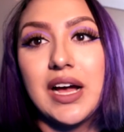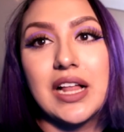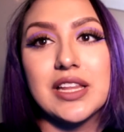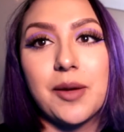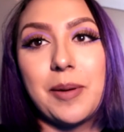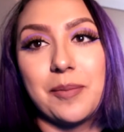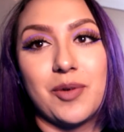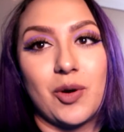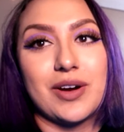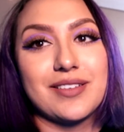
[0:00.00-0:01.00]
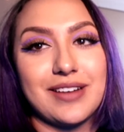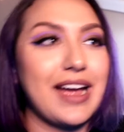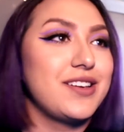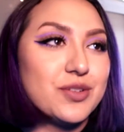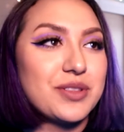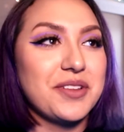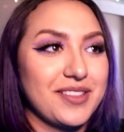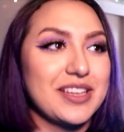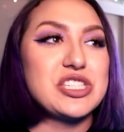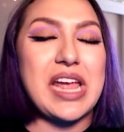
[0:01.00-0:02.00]
a little bit more. I do
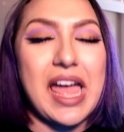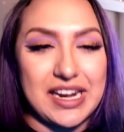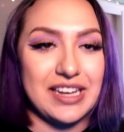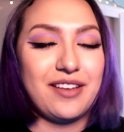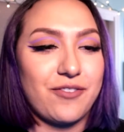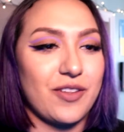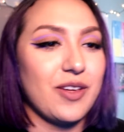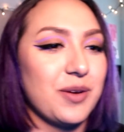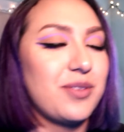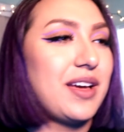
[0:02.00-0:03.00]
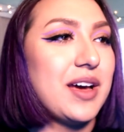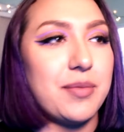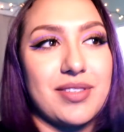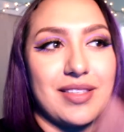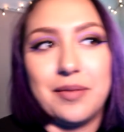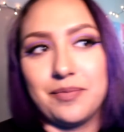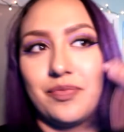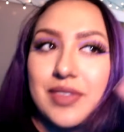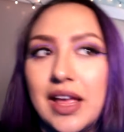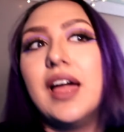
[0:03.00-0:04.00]
legit editing for those, um, some
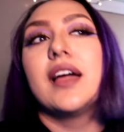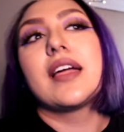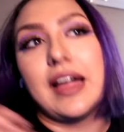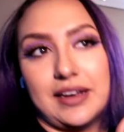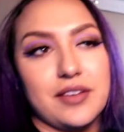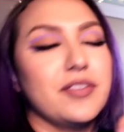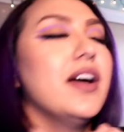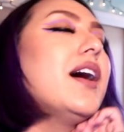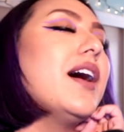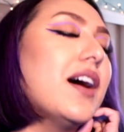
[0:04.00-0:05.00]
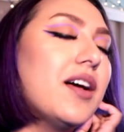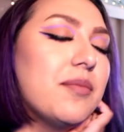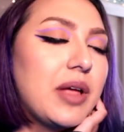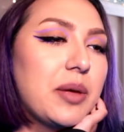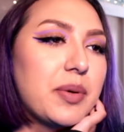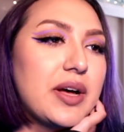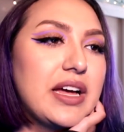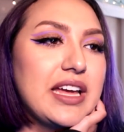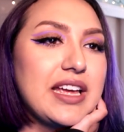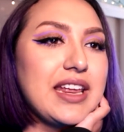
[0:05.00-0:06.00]
kind of. Um,
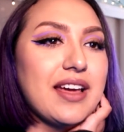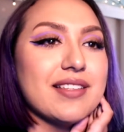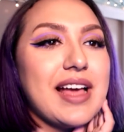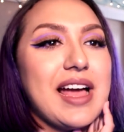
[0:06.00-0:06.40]
but yes,